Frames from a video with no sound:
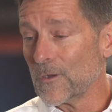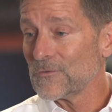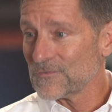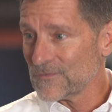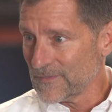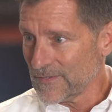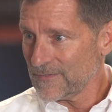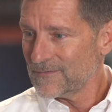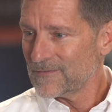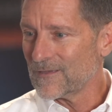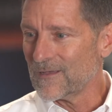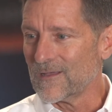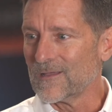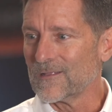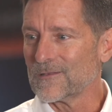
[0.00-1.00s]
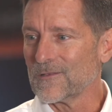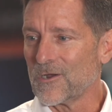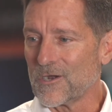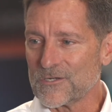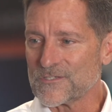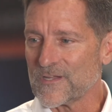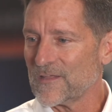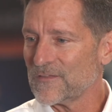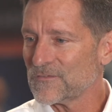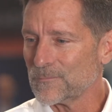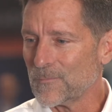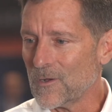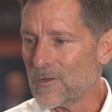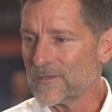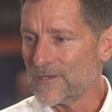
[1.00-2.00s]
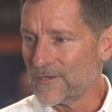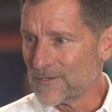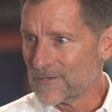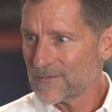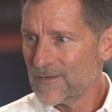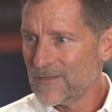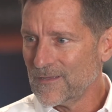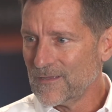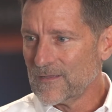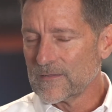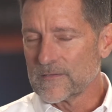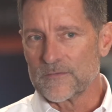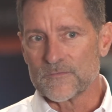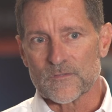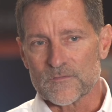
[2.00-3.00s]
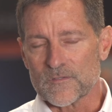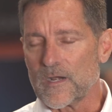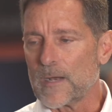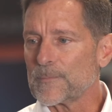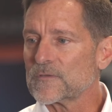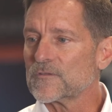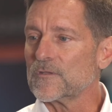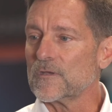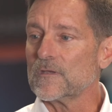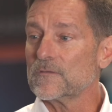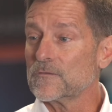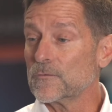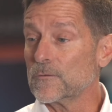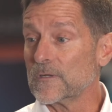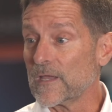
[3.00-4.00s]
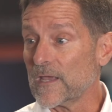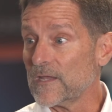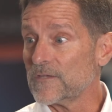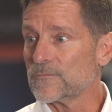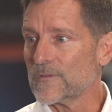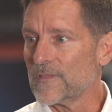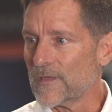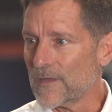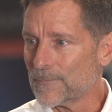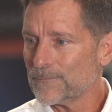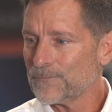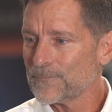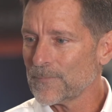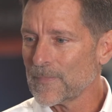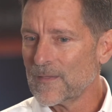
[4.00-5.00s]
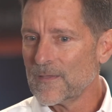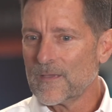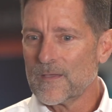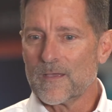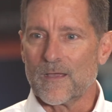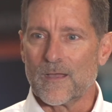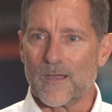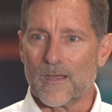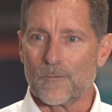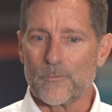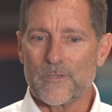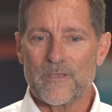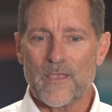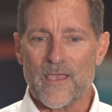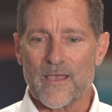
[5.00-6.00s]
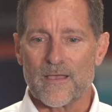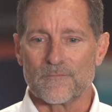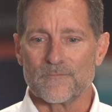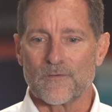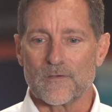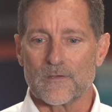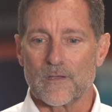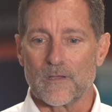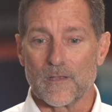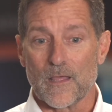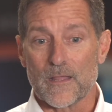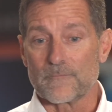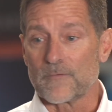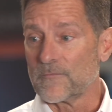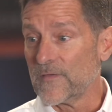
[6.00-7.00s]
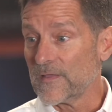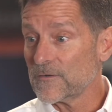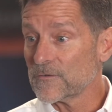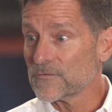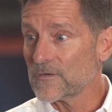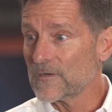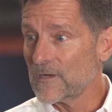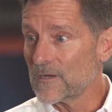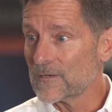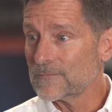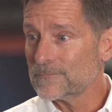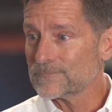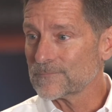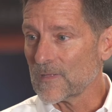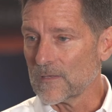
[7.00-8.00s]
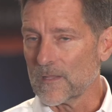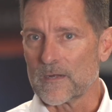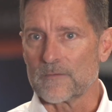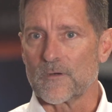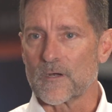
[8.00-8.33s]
mostly, uh, large and small here, gives us an opportunity to engage with them. Uh, we have a lot of our vendors are here, a lot